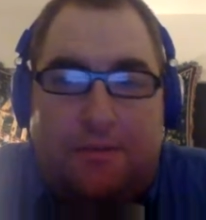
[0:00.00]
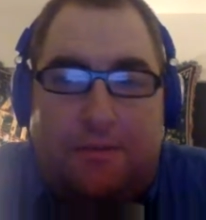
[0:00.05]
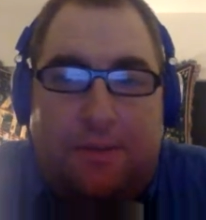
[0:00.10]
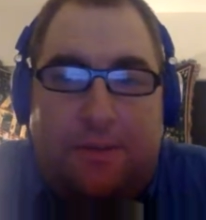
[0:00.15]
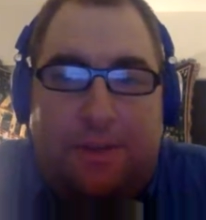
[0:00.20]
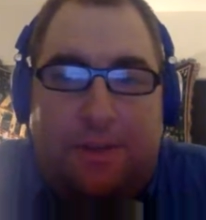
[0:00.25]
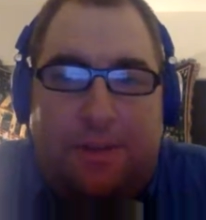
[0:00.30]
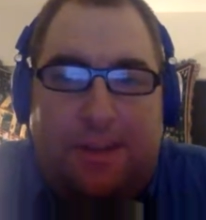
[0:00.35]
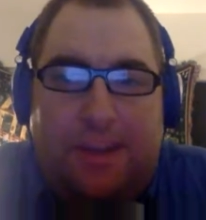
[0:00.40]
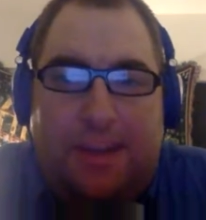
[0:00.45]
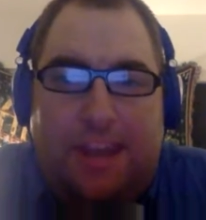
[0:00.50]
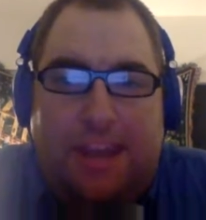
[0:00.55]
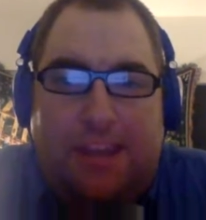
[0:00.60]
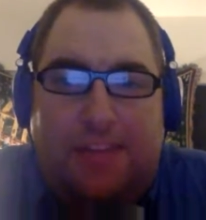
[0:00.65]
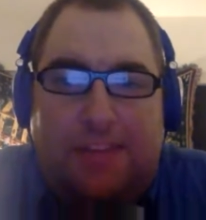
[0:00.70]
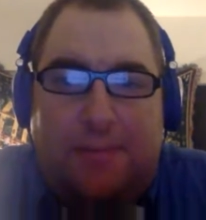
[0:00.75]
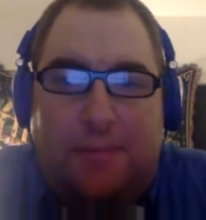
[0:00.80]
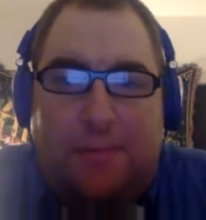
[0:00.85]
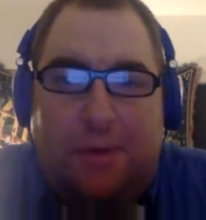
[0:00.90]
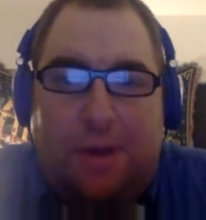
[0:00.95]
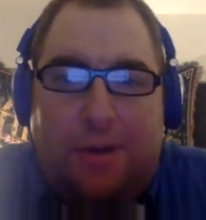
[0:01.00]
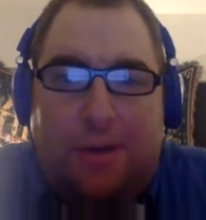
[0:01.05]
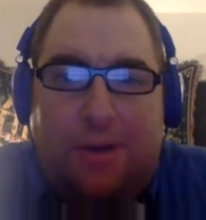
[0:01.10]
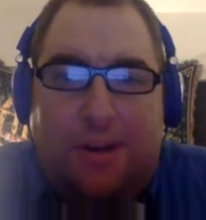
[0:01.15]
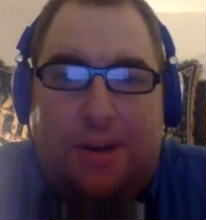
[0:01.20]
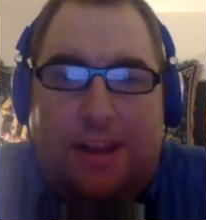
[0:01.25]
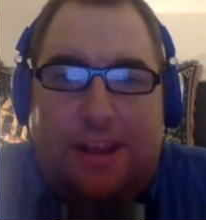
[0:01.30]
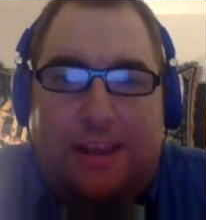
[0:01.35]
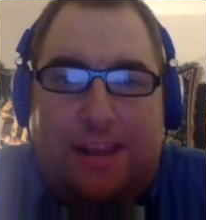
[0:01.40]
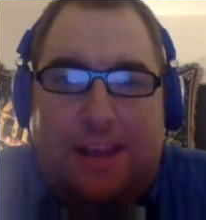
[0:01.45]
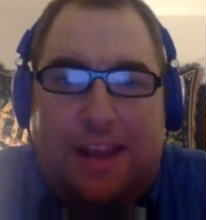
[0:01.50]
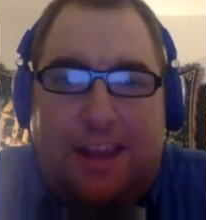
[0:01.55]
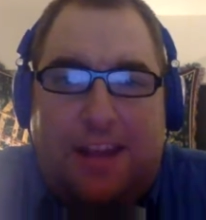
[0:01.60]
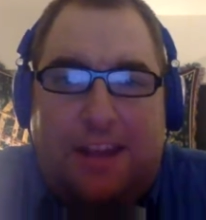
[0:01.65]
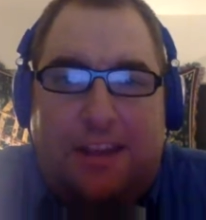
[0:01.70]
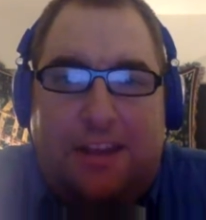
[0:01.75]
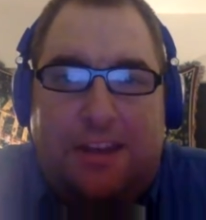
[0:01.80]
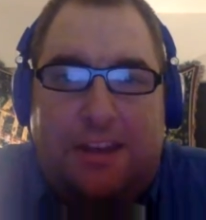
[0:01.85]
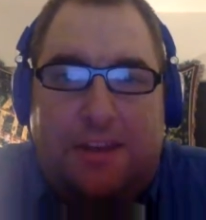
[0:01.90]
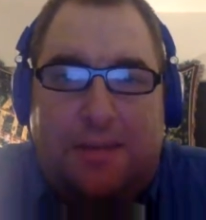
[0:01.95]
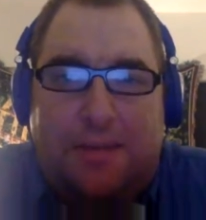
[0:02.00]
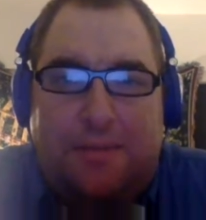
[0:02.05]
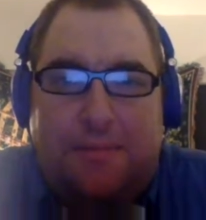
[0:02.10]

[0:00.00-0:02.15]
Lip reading: Philly gained some ground on Atlanta.